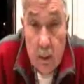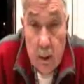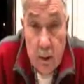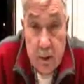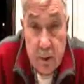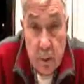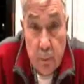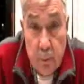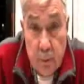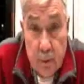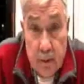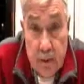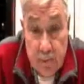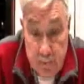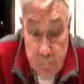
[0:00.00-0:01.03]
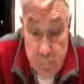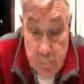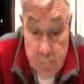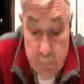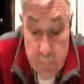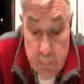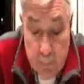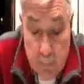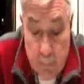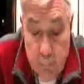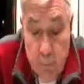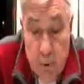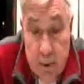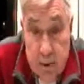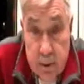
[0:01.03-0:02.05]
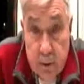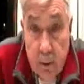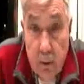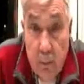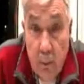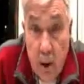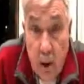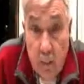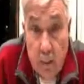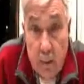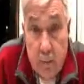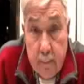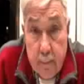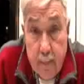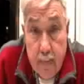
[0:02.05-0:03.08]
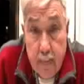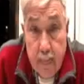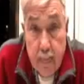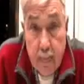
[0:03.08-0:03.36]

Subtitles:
I also believe, President Obama,